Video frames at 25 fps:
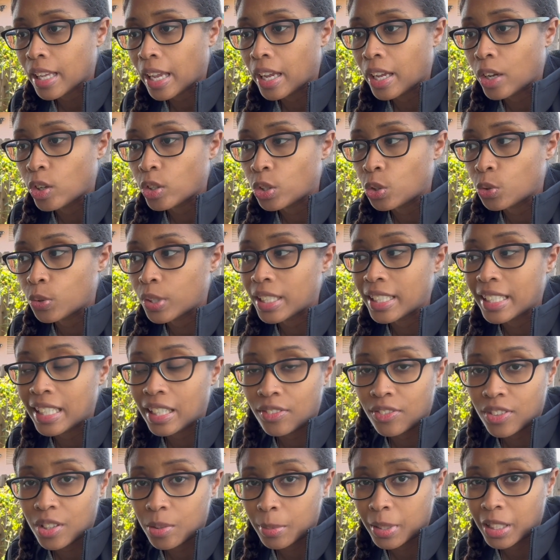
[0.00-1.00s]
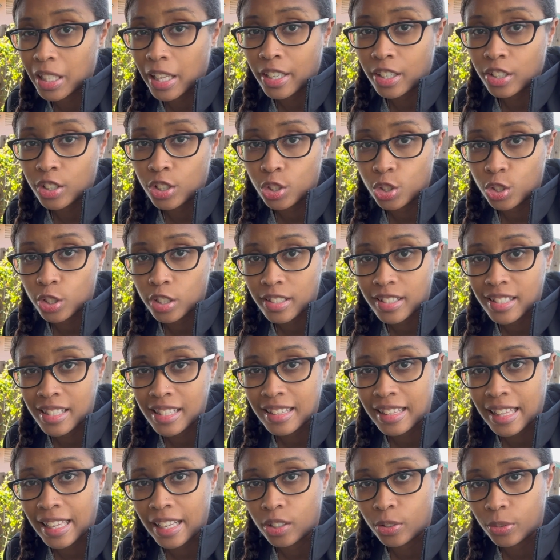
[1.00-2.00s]
You can give them a lot of nutrients
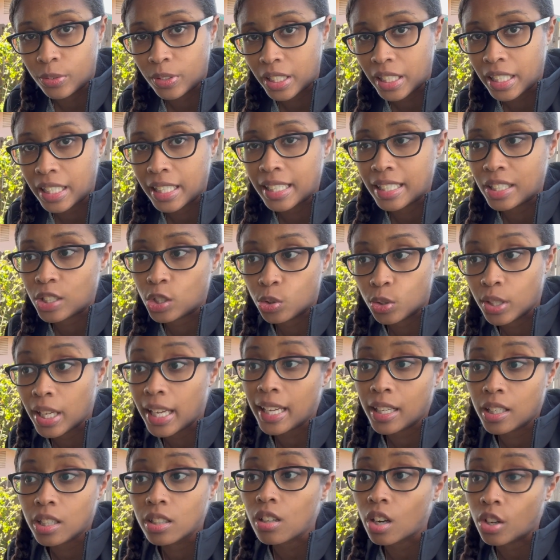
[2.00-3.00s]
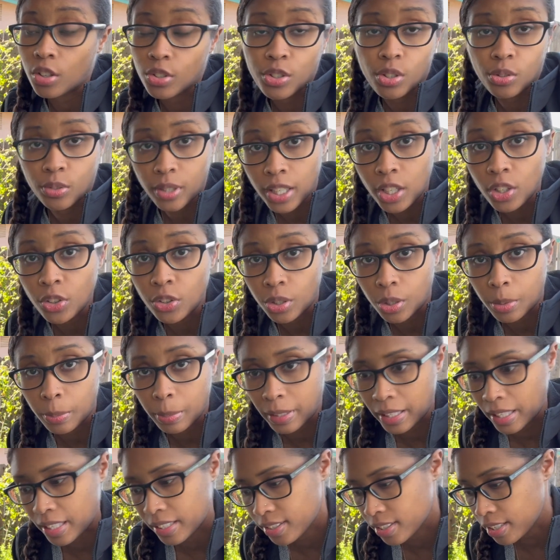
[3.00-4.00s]
that they don't need. You can also kill your
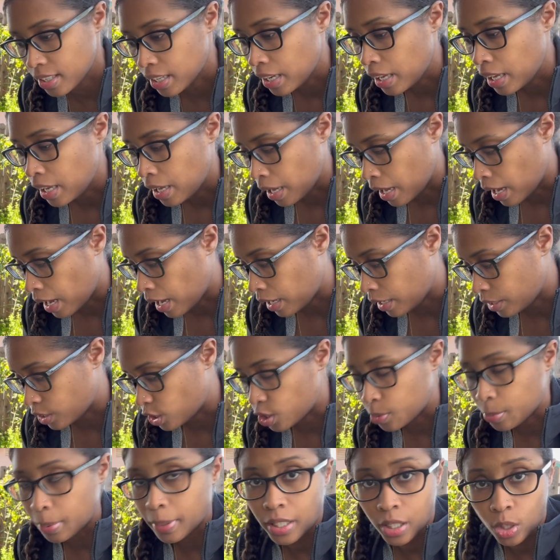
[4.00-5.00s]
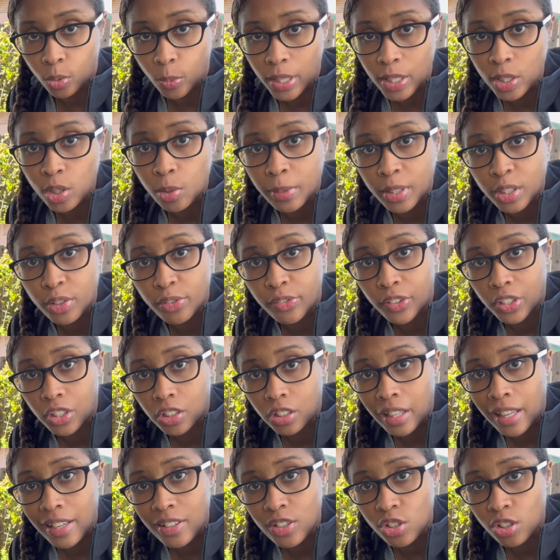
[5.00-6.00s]
plants just putting way too much
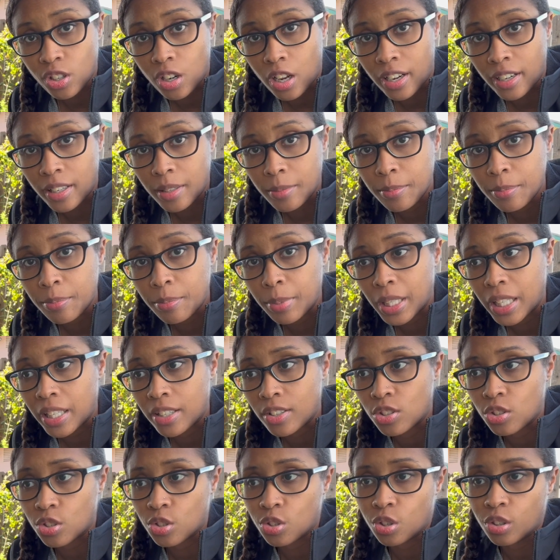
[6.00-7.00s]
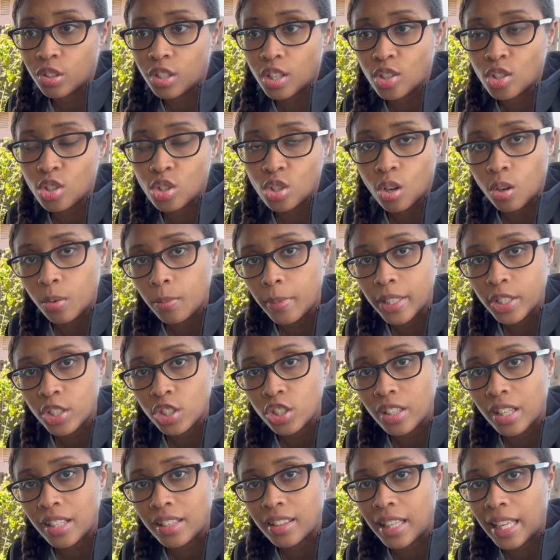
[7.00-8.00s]
fertilizer on them, because there's only so much
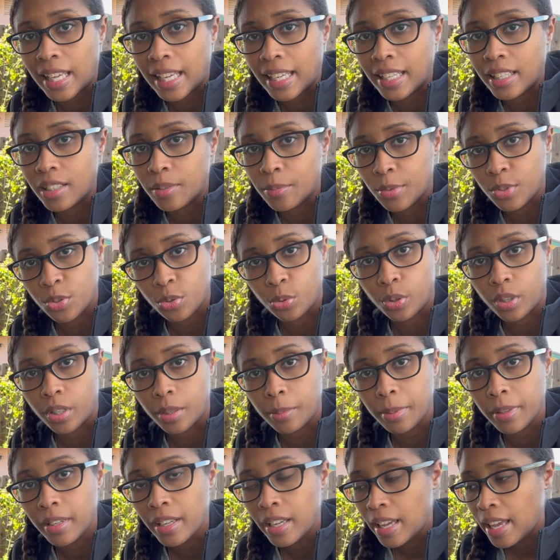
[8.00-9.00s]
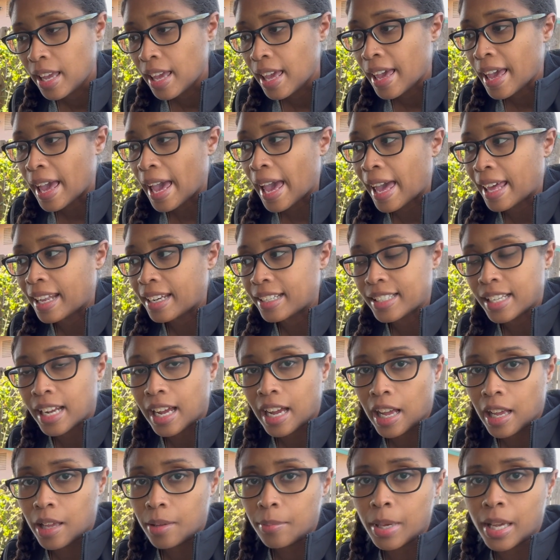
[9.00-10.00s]
that they can absorb at a
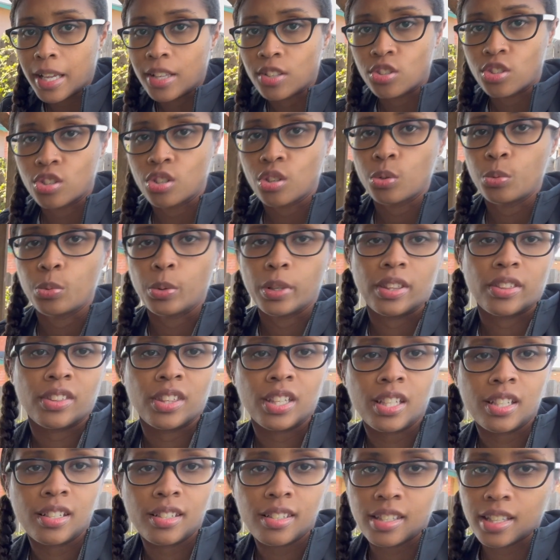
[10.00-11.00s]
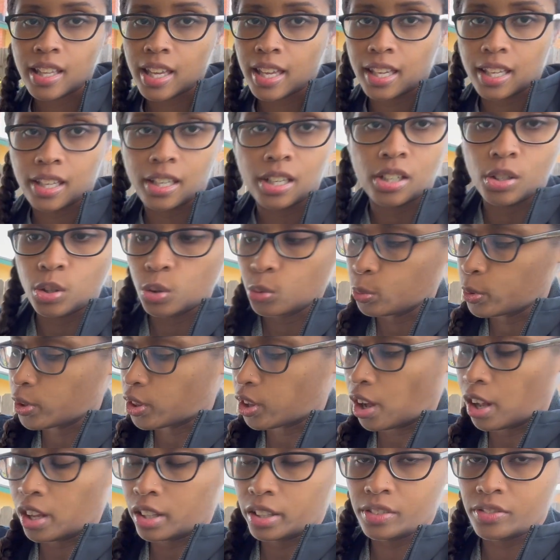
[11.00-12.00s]
time. And so with this, like with
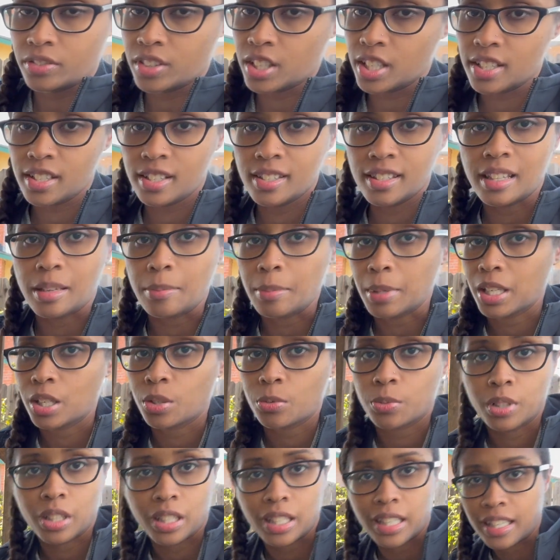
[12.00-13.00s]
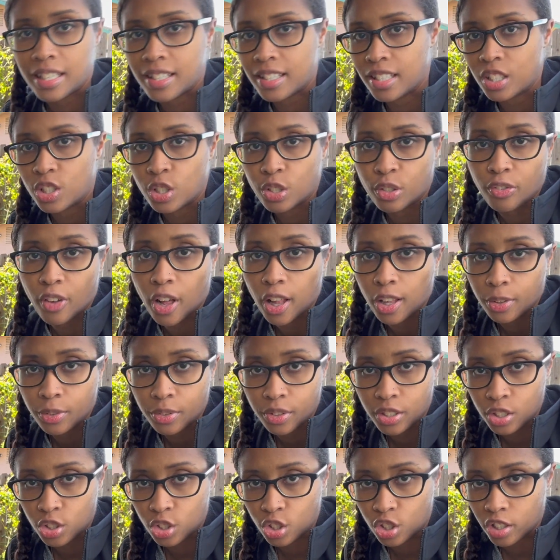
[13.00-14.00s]
all of these, they make it really easy. Just follow
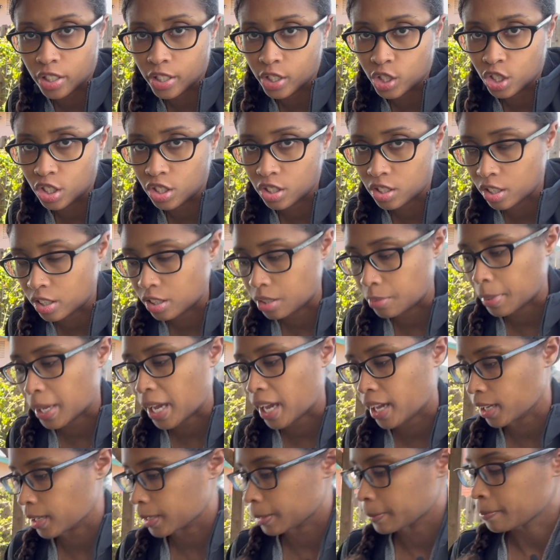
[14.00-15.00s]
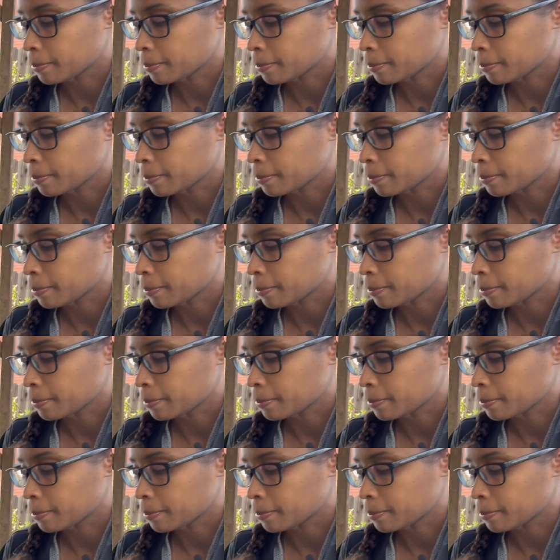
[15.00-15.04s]
the instructions on the back.